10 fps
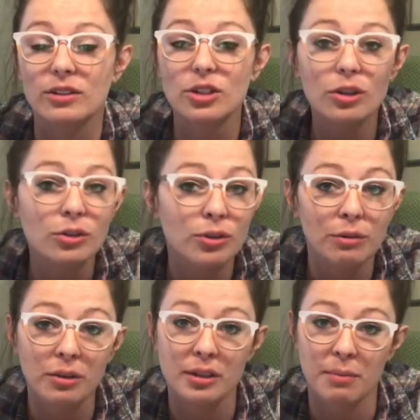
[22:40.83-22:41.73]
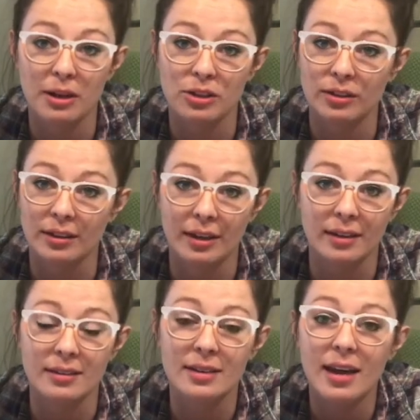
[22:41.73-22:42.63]
children with special
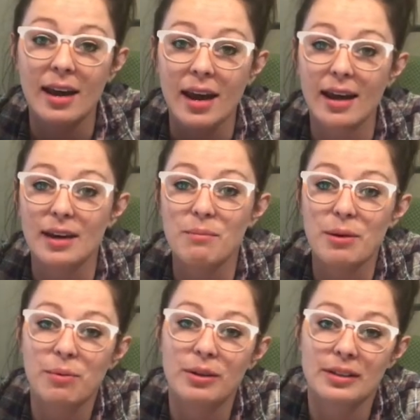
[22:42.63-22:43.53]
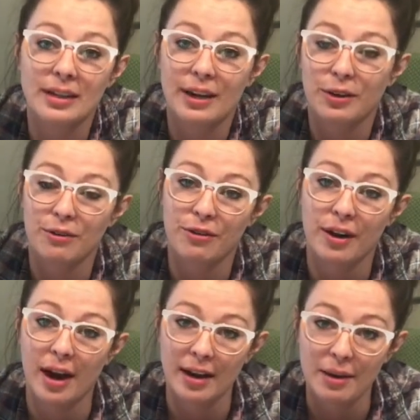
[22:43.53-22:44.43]
needs. It can be put together for
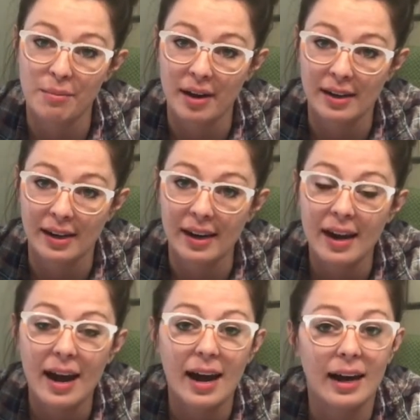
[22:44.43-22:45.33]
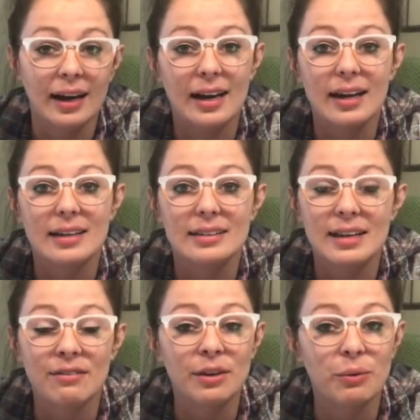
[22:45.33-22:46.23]
anybody. I
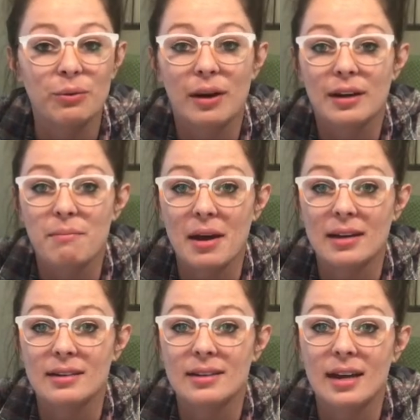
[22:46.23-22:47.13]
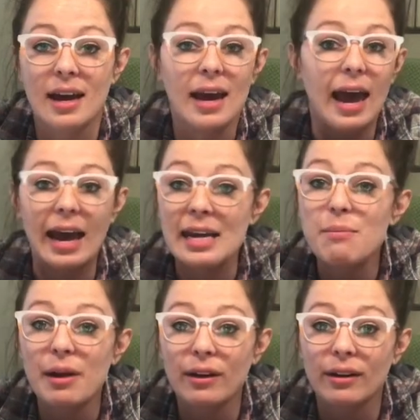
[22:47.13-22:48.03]
definitely would recommend any
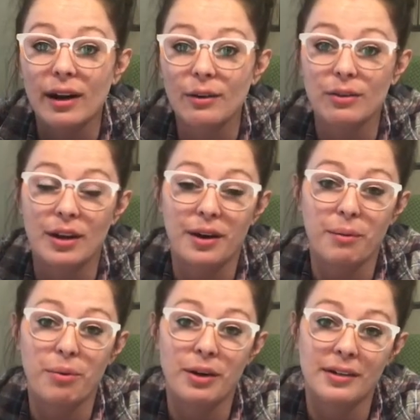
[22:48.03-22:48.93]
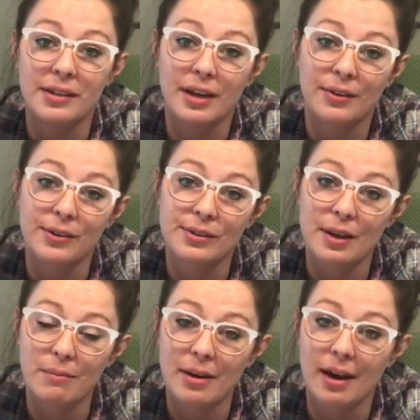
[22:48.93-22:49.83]
parent out there putting together
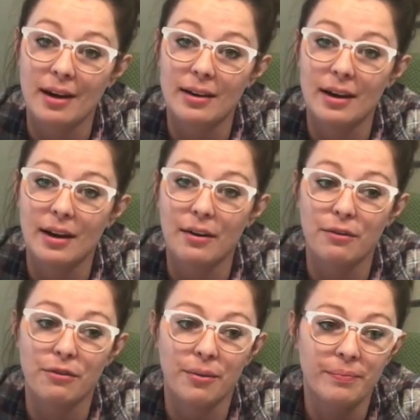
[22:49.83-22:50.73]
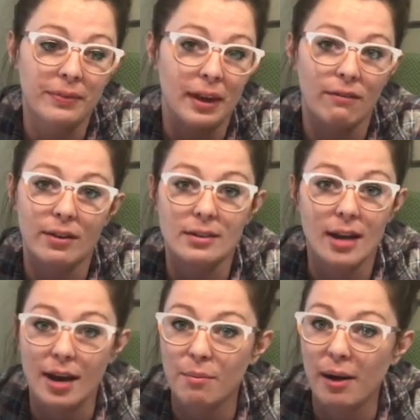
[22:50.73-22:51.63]
some kind of, if it's
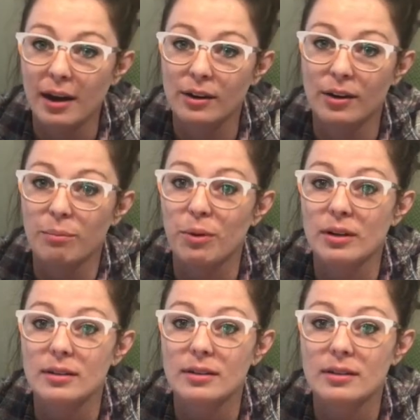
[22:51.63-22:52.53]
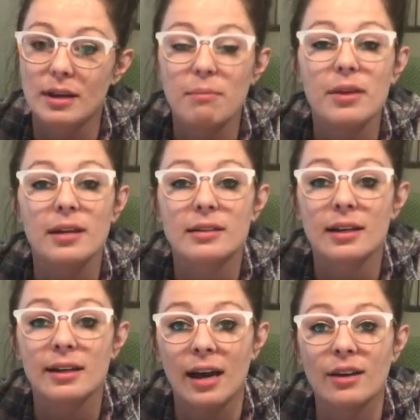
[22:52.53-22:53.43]
not a binder, put something
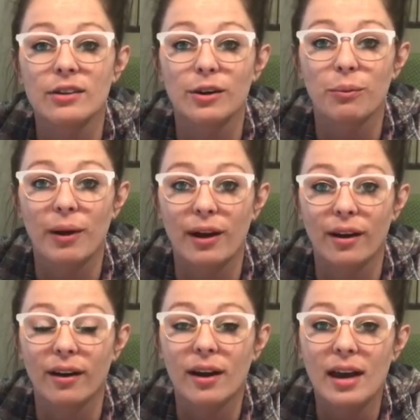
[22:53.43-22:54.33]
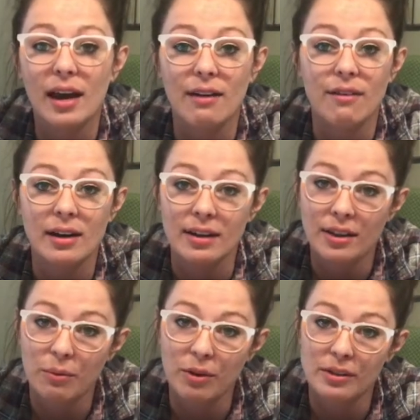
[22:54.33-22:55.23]
together where if
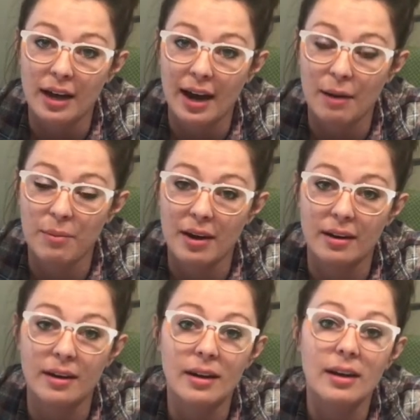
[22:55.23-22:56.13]
anything were to happen,